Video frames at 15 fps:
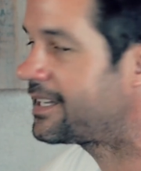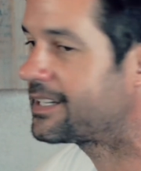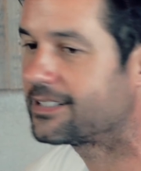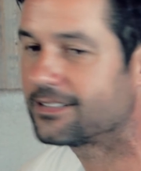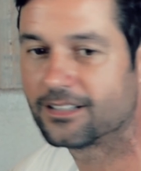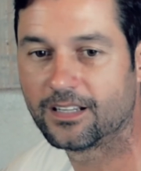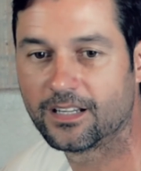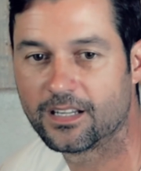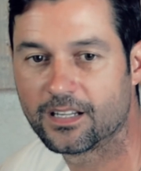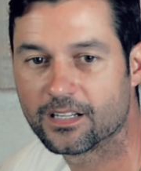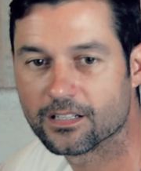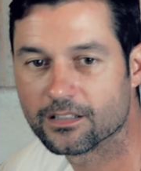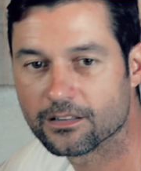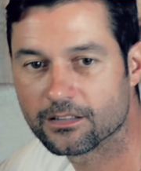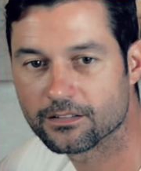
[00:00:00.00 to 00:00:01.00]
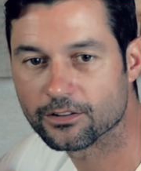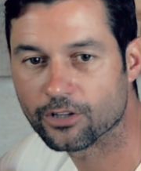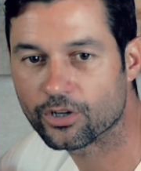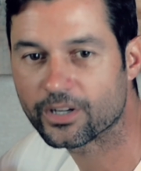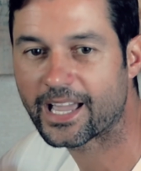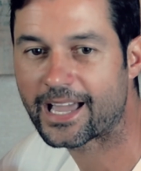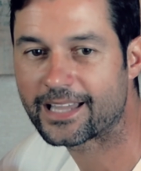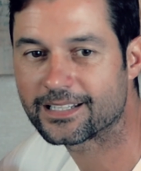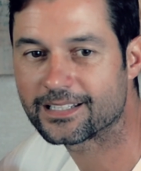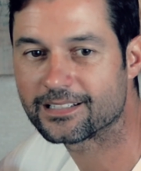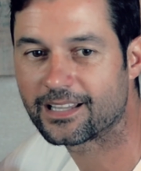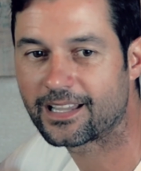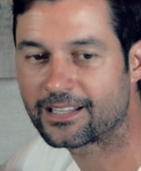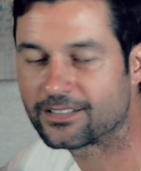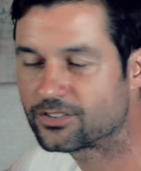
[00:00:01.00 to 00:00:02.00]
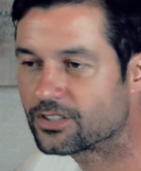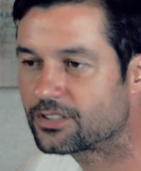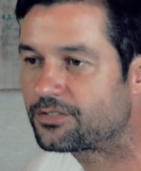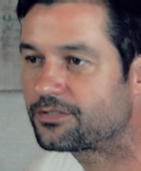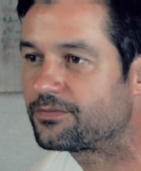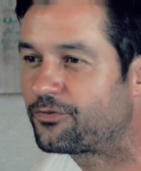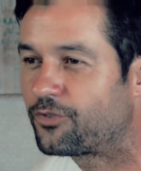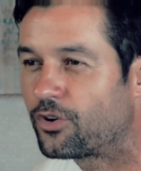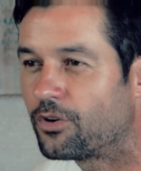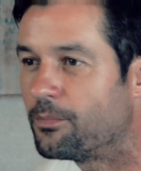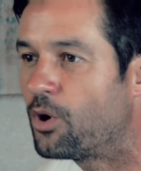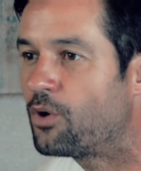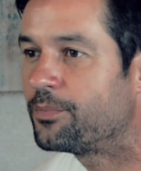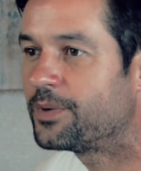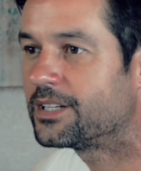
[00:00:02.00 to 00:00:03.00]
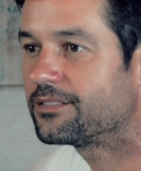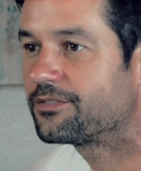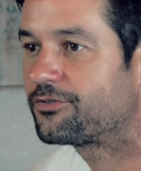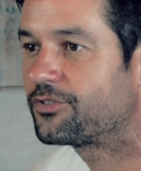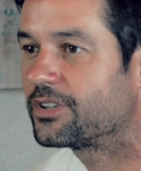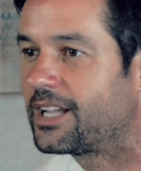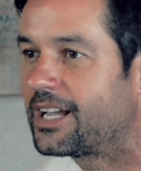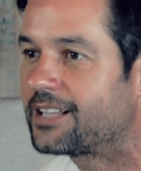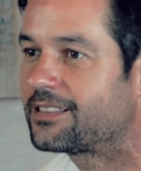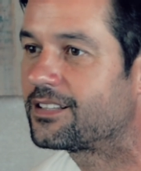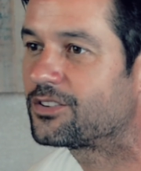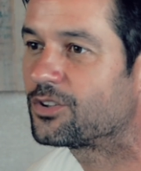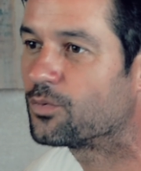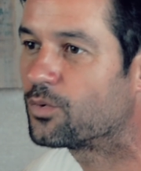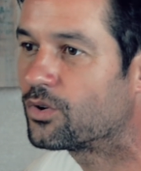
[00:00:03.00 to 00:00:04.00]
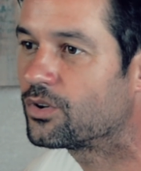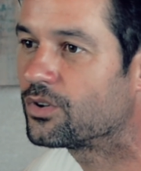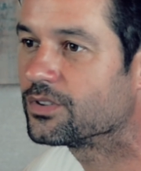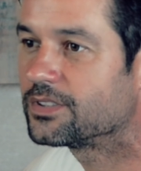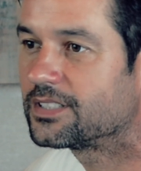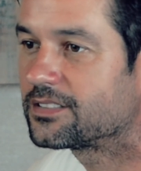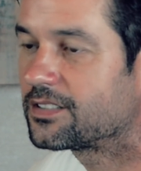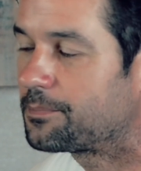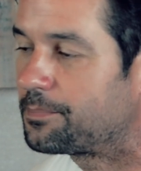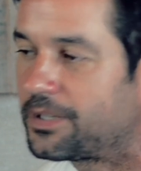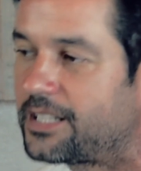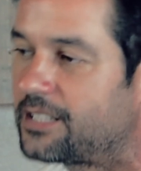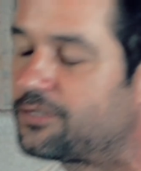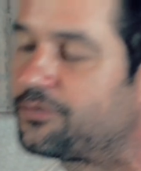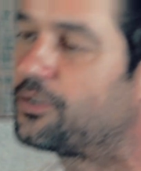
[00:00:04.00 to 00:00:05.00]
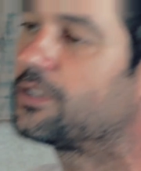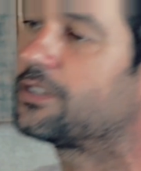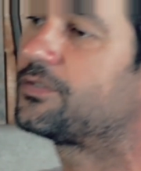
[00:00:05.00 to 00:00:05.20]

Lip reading: it, look at it, and just for a moment forget that the world is a place full of